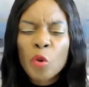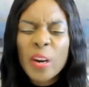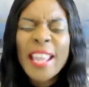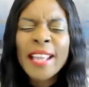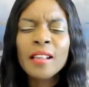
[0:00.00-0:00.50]

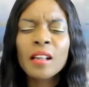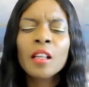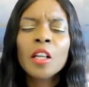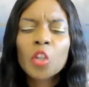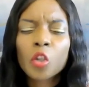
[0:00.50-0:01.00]
bring
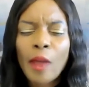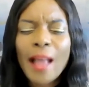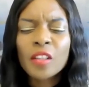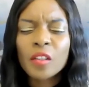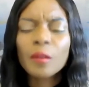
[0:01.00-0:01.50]

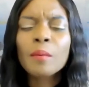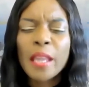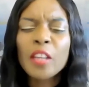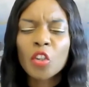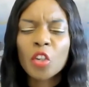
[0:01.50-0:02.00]

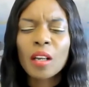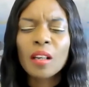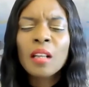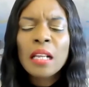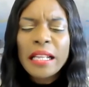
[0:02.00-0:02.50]
transformation